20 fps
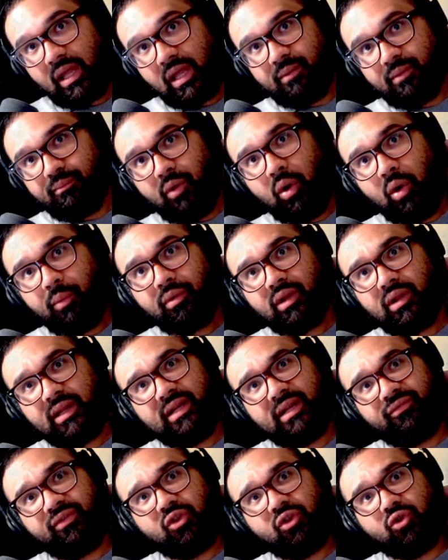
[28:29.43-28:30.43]
mobile and
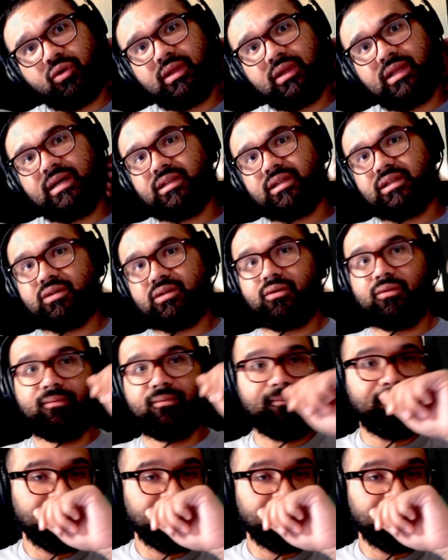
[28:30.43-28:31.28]
official clients. So